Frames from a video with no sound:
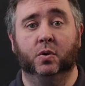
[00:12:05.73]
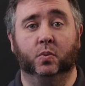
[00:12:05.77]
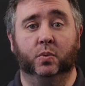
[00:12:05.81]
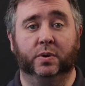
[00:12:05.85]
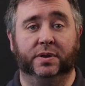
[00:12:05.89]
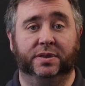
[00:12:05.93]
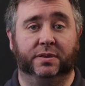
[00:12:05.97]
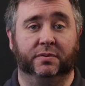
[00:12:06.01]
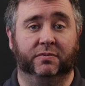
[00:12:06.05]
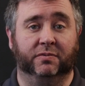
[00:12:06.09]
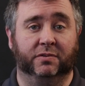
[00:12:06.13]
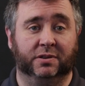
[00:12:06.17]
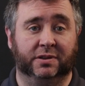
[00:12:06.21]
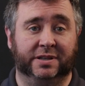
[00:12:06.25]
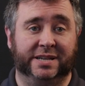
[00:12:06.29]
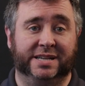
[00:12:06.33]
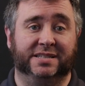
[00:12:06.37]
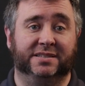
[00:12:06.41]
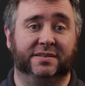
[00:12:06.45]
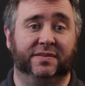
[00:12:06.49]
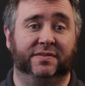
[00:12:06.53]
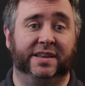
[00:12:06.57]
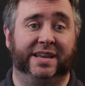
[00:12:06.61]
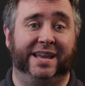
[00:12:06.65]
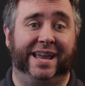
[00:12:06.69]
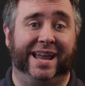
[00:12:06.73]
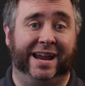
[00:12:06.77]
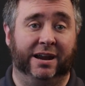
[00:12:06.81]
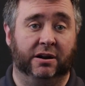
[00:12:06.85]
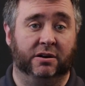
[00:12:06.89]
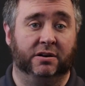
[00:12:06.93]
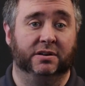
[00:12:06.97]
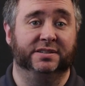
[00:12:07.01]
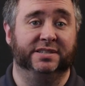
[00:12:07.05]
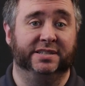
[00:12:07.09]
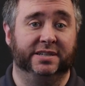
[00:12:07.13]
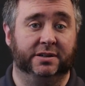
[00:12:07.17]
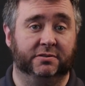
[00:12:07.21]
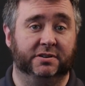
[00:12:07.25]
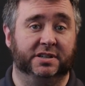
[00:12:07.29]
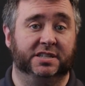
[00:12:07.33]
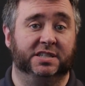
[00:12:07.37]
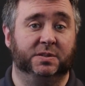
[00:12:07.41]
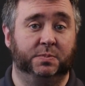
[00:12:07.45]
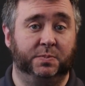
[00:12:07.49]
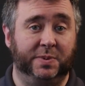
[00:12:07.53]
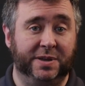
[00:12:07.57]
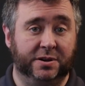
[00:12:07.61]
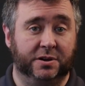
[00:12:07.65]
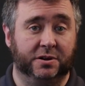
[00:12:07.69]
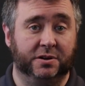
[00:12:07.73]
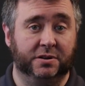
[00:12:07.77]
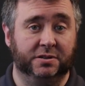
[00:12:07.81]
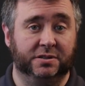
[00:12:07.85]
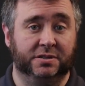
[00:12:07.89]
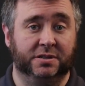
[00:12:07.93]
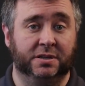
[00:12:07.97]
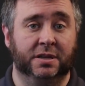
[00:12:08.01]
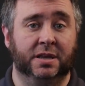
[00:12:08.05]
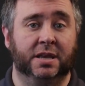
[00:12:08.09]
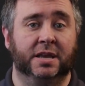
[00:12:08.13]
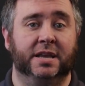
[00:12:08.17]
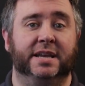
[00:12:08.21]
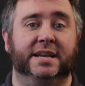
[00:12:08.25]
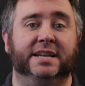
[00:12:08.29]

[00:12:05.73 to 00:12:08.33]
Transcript: with the release of the Era series speakers,